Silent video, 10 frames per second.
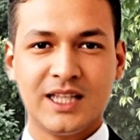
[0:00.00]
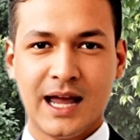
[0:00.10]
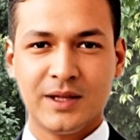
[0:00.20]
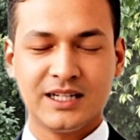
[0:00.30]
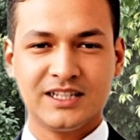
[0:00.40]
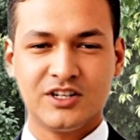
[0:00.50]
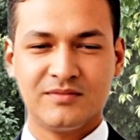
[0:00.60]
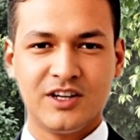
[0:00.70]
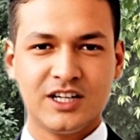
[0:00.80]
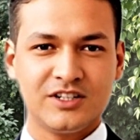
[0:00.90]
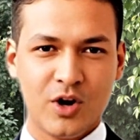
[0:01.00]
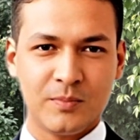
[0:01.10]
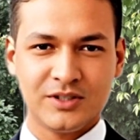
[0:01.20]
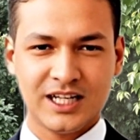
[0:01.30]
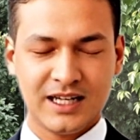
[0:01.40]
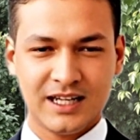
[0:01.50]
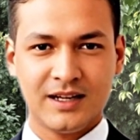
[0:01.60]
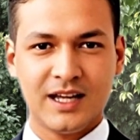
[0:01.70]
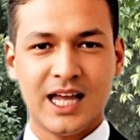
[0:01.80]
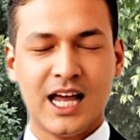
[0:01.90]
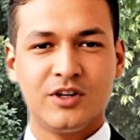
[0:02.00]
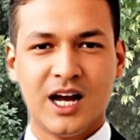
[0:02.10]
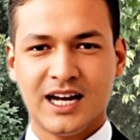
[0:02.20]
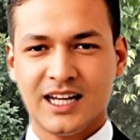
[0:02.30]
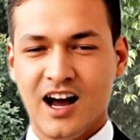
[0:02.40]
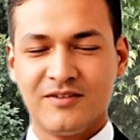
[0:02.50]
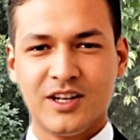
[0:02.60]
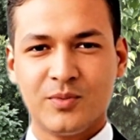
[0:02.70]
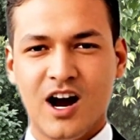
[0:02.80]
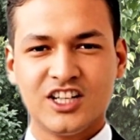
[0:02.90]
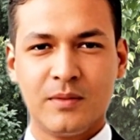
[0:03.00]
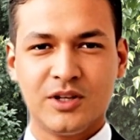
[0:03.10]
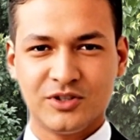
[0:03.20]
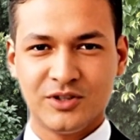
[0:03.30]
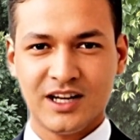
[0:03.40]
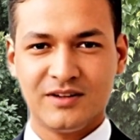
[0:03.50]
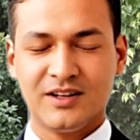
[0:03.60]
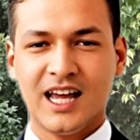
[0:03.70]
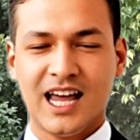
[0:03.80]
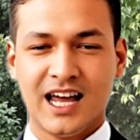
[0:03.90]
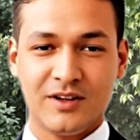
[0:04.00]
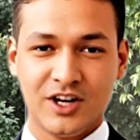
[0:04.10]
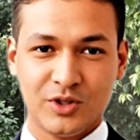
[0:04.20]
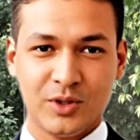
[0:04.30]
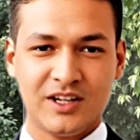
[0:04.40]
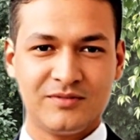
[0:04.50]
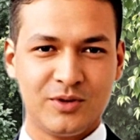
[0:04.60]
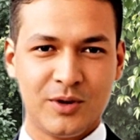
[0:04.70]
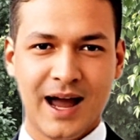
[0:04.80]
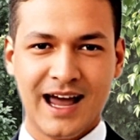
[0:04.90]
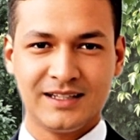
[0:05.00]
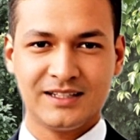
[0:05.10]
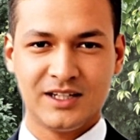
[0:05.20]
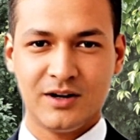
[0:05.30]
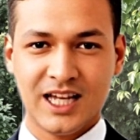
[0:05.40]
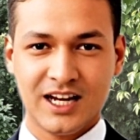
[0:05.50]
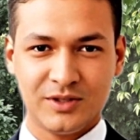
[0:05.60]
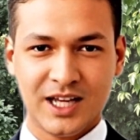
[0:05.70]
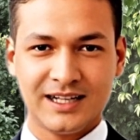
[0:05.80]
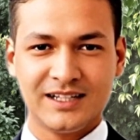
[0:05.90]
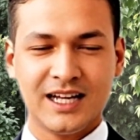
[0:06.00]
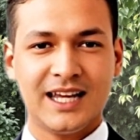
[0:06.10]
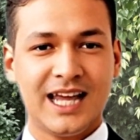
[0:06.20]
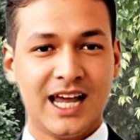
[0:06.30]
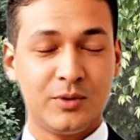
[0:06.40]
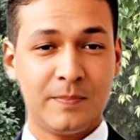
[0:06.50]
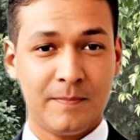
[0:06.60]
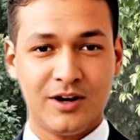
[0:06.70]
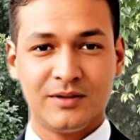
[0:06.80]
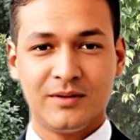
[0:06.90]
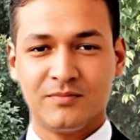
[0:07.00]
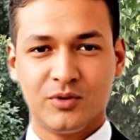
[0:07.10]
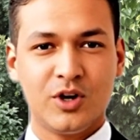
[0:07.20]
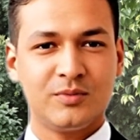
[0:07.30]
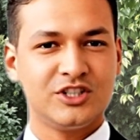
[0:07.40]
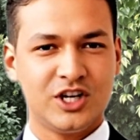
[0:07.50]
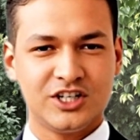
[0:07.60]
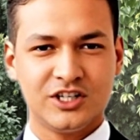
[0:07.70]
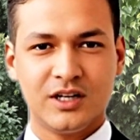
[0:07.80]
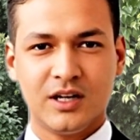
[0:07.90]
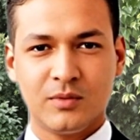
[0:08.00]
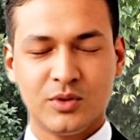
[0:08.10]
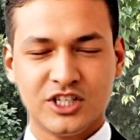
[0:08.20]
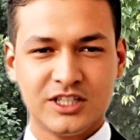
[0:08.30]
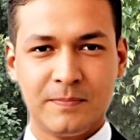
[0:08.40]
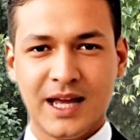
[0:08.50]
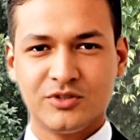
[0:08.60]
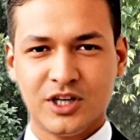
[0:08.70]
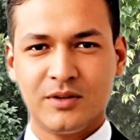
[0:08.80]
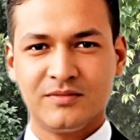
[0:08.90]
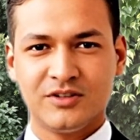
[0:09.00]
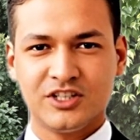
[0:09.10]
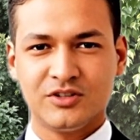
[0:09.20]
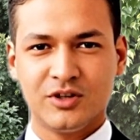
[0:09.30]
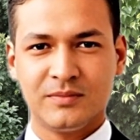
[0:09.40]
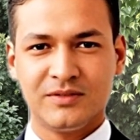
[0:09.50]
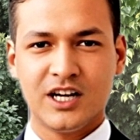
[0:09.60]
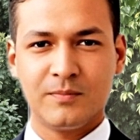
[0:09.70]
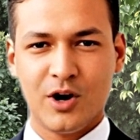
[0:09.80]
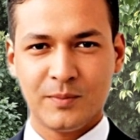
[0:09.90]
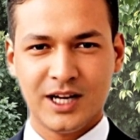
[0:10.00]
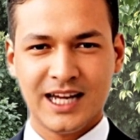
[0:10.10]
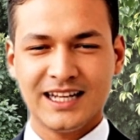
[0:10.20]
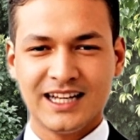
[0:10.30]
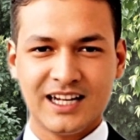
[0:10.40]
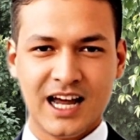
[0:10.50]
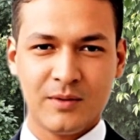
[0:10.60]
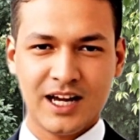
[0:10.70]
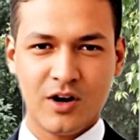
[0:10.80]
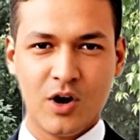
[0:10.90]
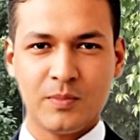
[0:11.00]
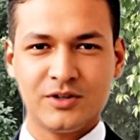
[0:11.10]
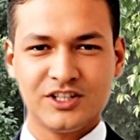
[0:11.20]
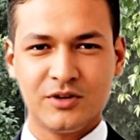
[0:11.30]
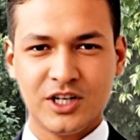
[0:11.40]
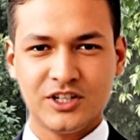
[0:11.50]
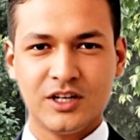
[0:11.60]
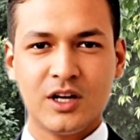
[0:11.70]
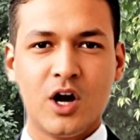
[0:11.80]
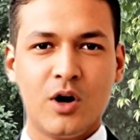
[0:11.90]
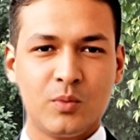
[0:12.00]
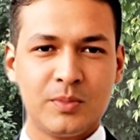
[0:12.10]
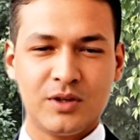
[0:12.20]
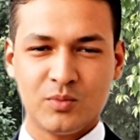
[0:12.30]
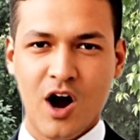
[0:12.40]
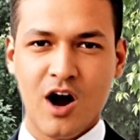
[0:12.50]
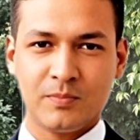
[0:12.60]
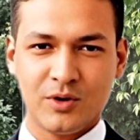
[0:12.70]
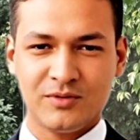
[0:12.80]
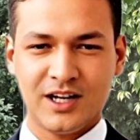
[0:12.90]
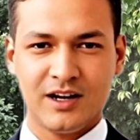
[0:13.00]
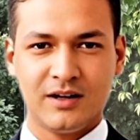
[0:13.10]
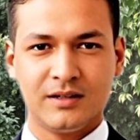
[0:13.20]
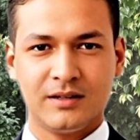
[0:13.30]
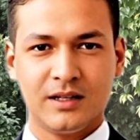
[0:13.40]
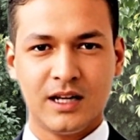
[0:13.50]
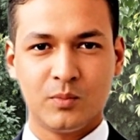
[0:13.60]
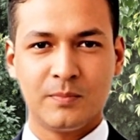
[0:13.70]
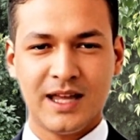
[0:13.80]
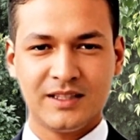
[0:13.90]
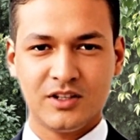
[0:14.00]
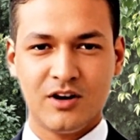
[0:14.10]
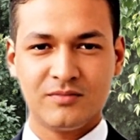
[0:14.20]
that means intravenous normal saline. And you got to carefully watch how much you give and how they're doing their fluid balance, their electrolytes. And remember, fluid restriction, which is the main treatment for syndrome of inappropriate antidiuretic hormone secretion, would be the wrong move here. It would make the low